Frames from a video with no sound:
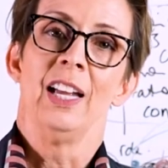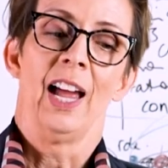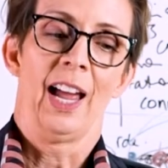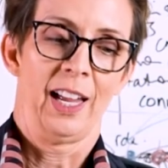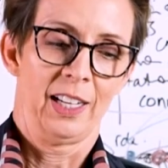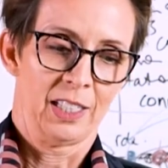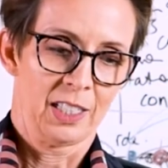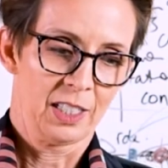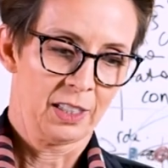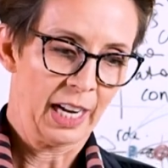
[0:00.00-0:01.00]
and
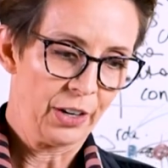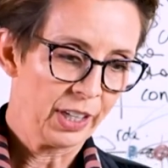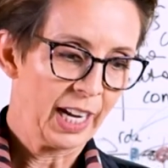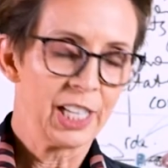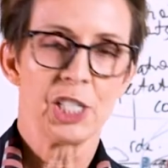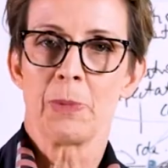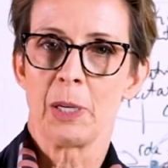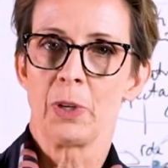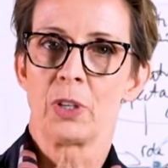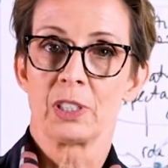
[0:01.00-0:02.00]
they were engaging me
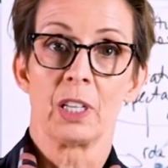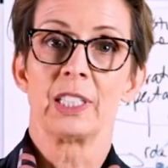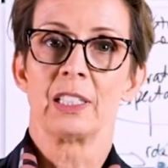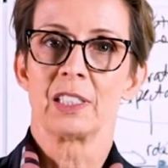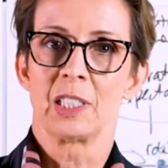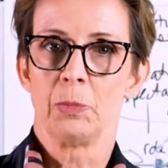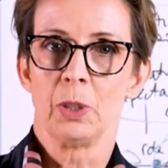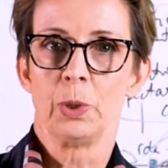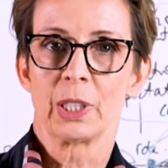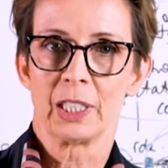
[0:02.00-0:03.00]
because I'd done similar
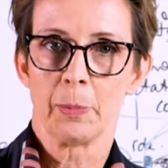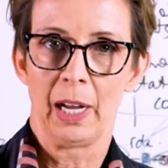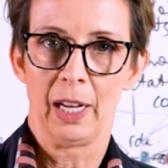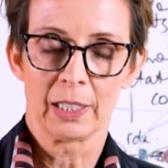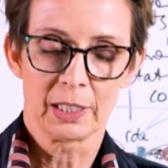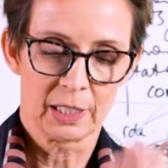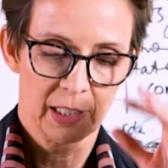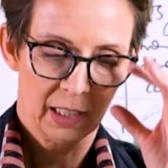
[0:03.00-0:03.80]
work in the past.